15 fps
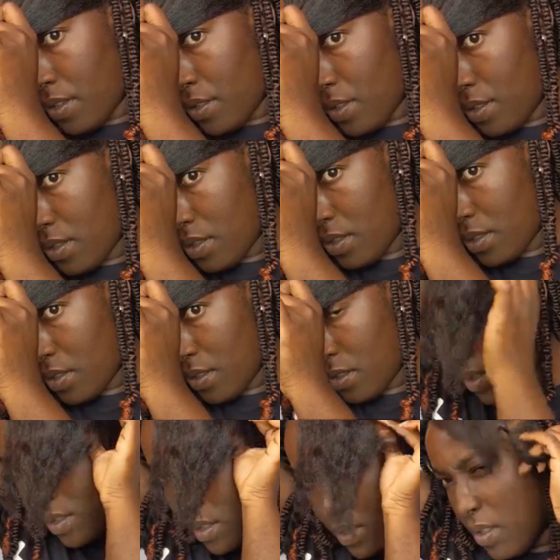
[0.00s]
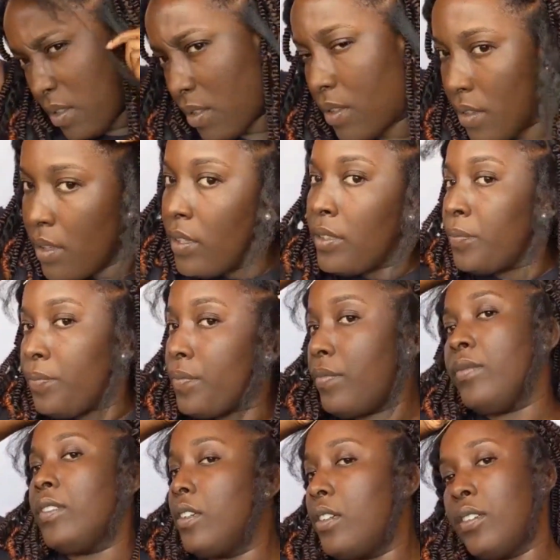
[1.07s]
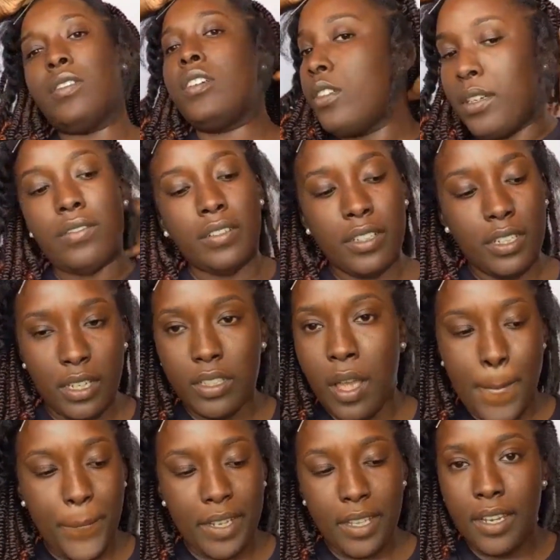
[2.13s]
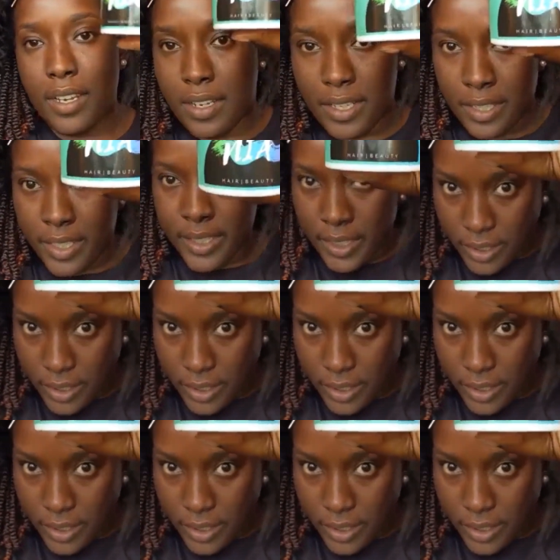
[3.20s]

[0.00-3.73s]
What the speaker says: I estimate usually about 10 braids to the